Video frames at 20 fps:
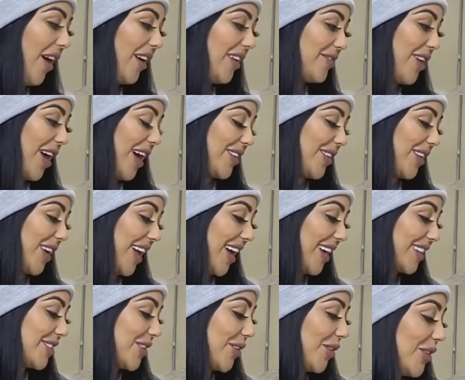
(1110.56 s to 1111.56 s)
Right, okay,
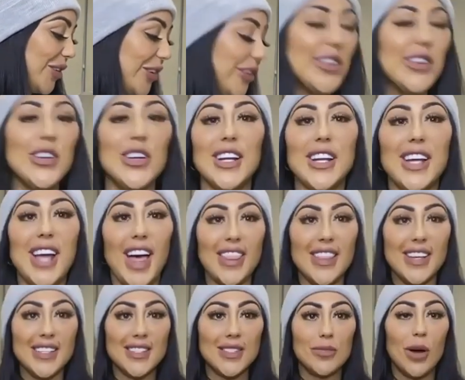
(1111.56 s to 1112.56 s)
I don't know if you're going to get
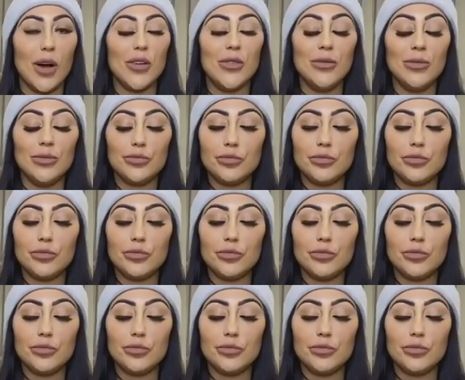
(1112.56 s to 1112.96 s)
this one.